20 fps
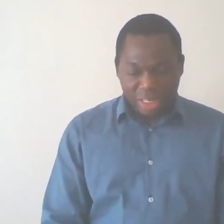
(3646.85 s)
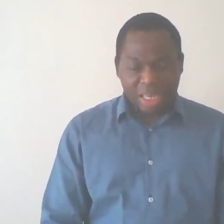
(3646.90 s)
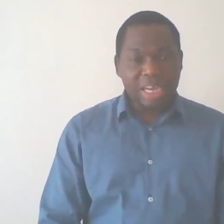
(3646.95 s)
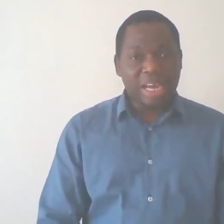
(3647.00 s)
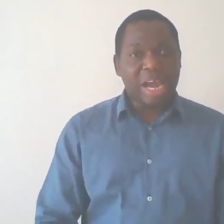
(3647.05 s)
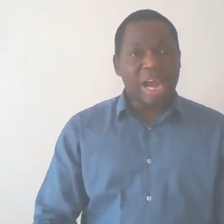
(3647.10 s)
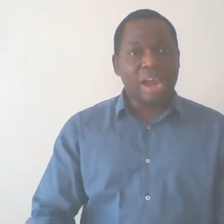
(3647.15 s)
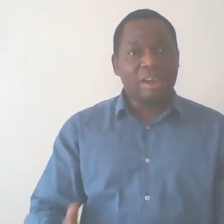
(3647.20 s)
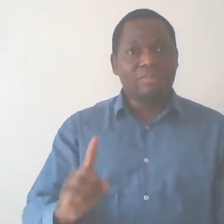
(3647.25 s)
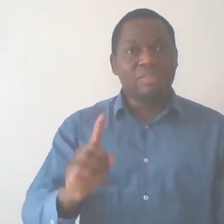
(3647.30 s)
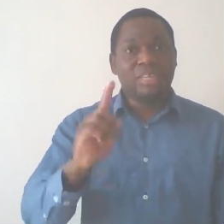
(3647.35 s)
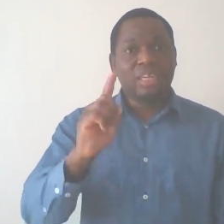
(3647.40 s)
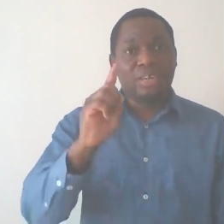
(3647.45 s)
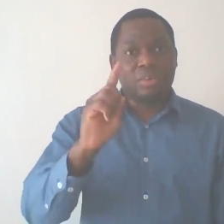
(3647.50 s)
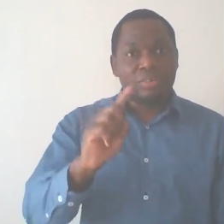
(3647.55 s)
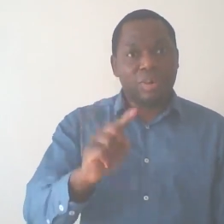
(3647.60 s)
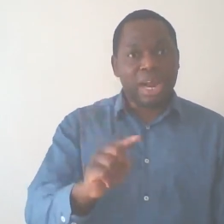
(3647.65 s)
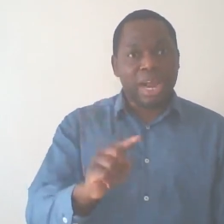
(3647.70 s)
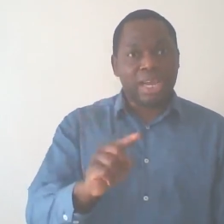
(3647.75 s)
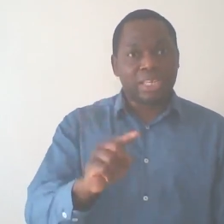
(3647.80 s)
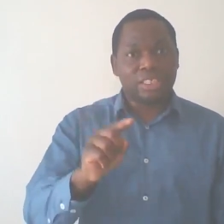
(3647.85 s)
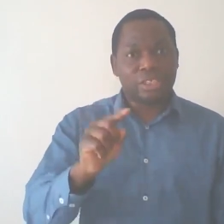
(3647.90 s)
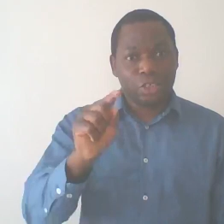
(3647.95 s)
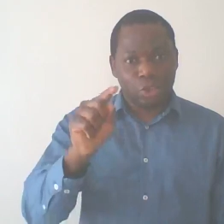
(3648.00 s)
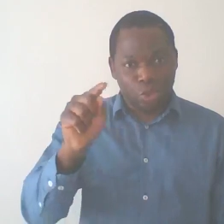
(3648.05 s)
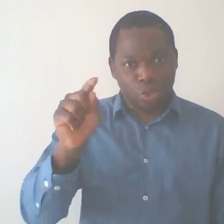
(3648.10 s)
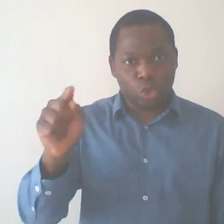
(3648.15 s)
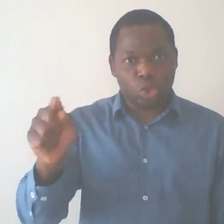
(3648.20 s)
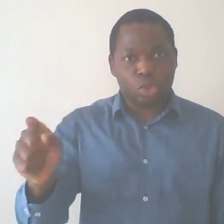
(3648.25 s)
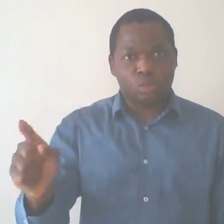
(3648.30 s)
they have the
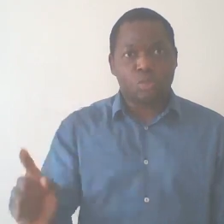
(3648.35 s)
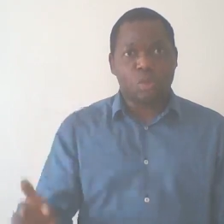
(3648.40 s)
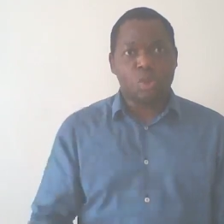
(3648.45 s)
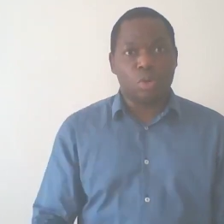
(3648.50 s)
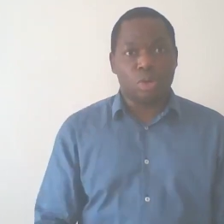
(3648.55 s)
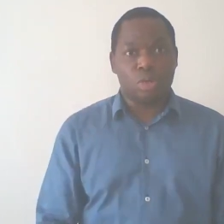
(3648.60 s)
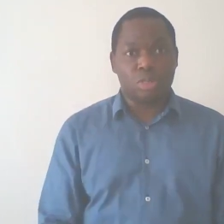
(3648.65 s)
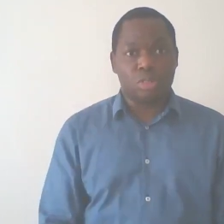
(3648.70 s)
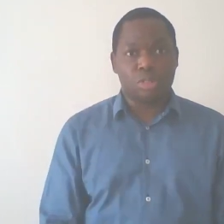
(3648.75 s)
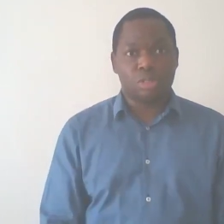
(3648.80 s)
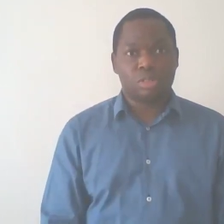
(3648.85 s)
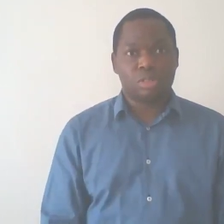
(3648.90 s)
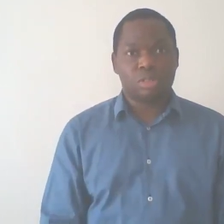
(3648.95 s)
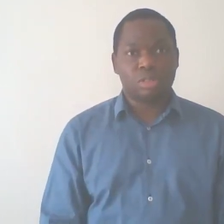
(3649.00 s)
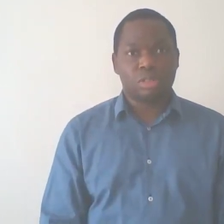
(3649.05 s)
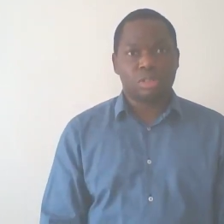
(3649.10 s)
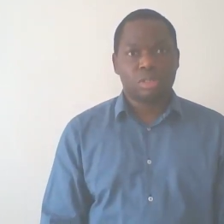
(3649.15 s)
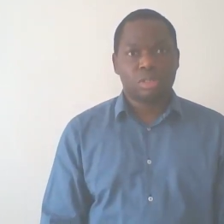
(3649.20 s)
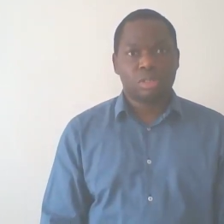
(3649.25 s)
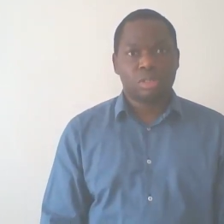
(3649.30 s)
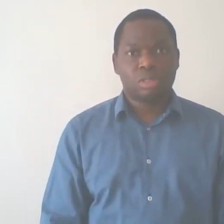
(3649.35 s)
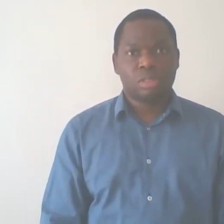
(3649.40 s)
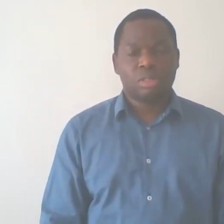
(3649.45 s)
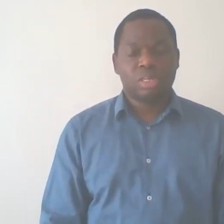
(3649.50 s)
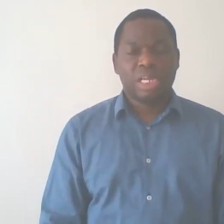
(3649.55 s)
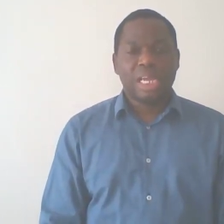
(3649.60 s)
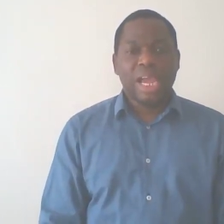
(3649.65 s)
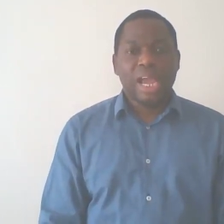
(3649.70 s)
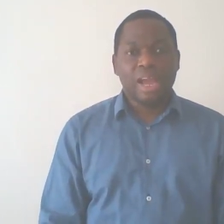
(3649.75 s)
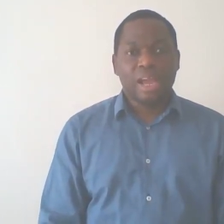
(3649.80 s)
right to smoke.
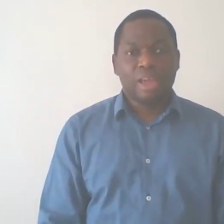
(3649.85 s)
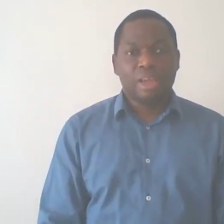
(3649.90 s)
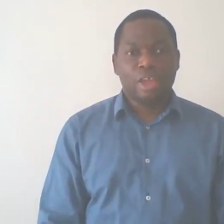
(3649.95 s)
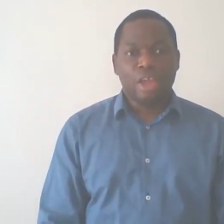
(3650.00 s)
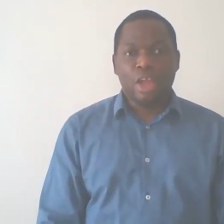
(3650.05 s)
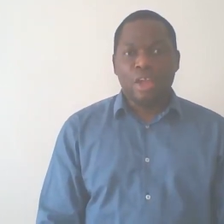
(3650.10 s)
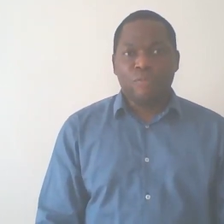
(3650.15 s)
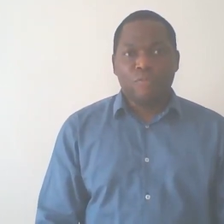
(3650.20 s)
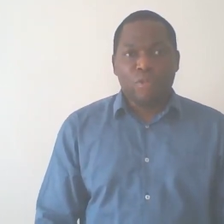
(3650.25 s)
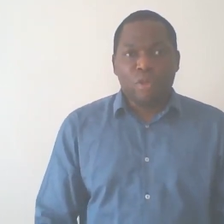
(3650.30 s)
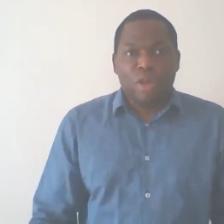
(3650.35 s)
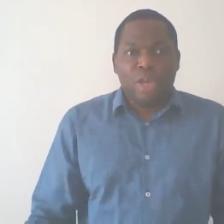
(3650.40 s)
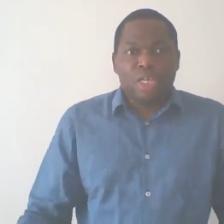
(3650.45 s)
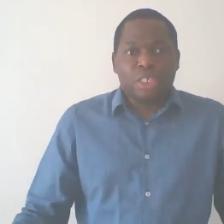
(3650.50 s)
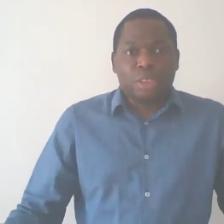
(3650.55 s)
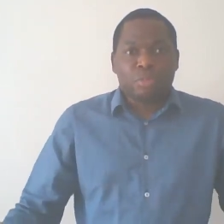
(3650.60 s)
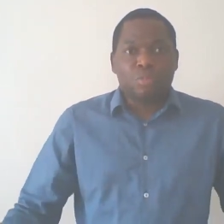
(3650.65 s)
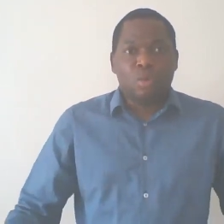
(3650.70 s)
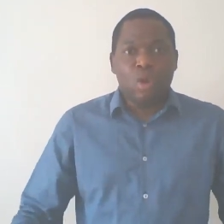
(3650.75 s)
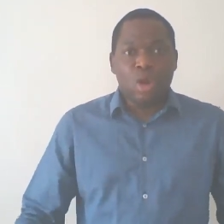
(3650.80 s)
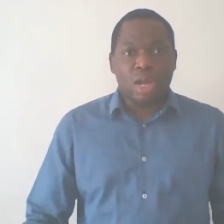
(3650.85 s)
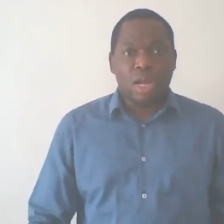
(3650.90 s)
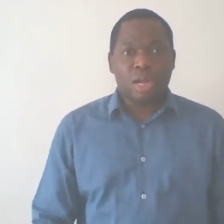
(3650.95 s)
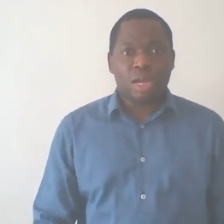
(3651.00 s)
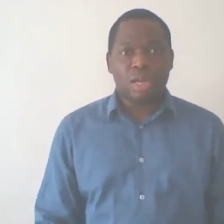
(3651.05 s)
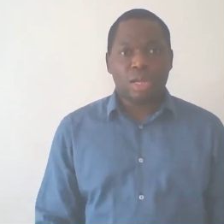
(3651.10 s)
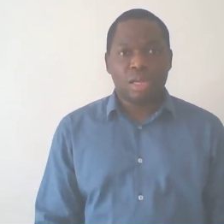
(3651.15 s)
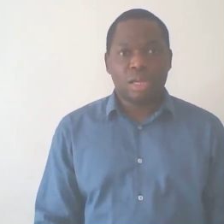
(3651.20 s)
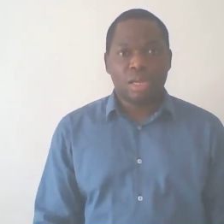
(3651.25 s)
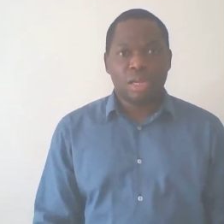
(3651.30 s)
Yeah, if you are a
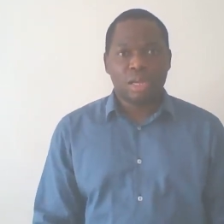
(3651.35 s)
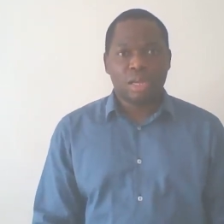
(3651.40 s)
smoker,